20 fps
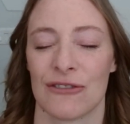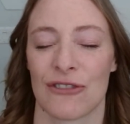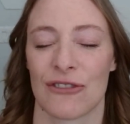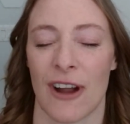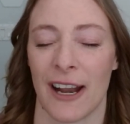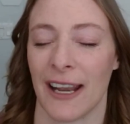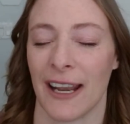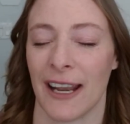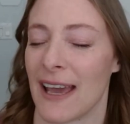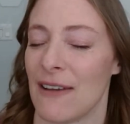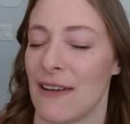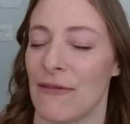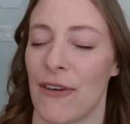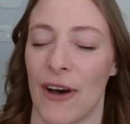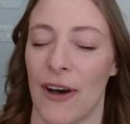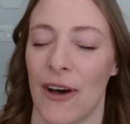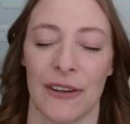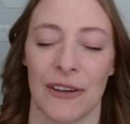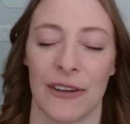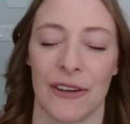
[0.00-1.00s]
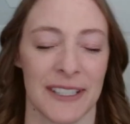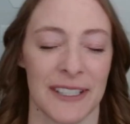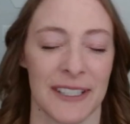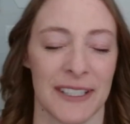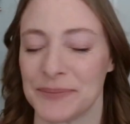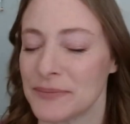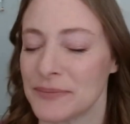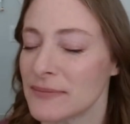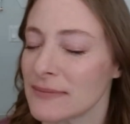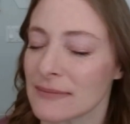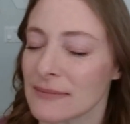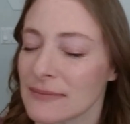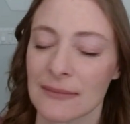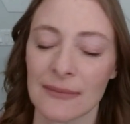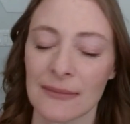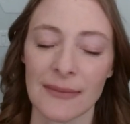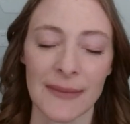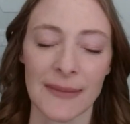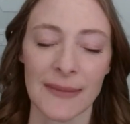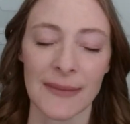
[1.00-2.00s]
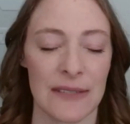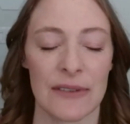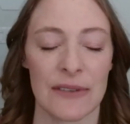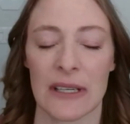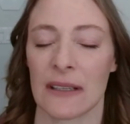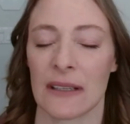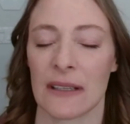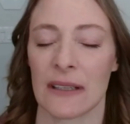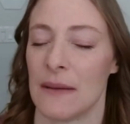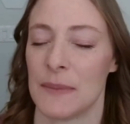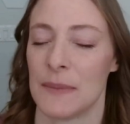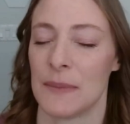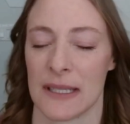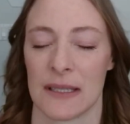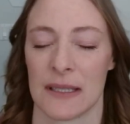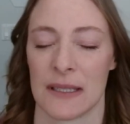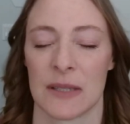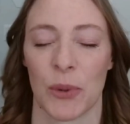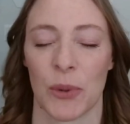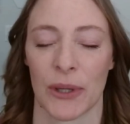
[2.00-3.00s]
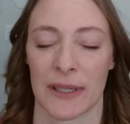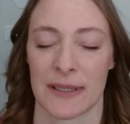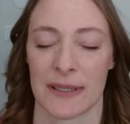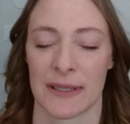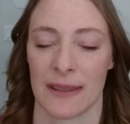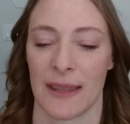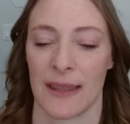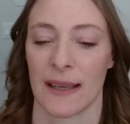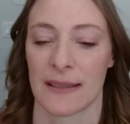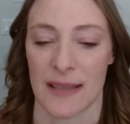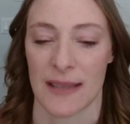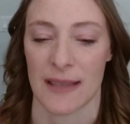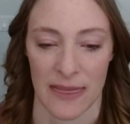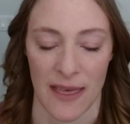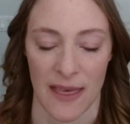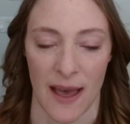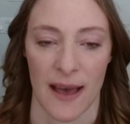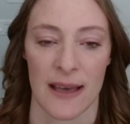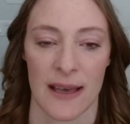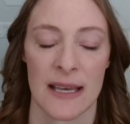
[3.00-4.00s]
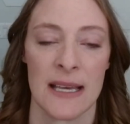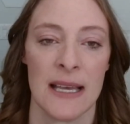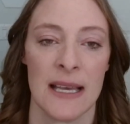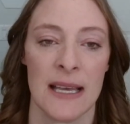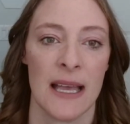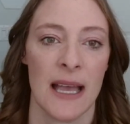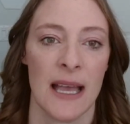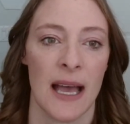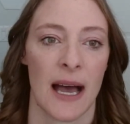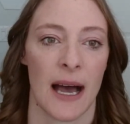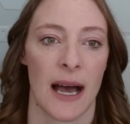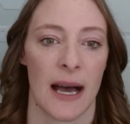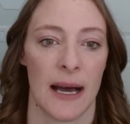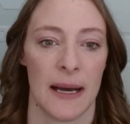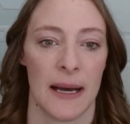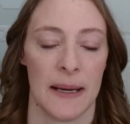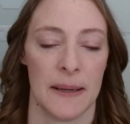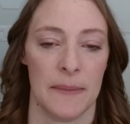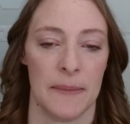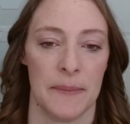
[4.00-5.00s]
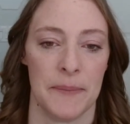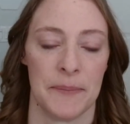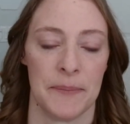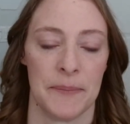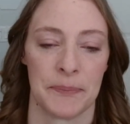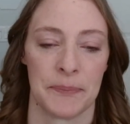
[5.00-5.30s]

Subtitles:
trying to get involved in different clubs and sports and things like that. And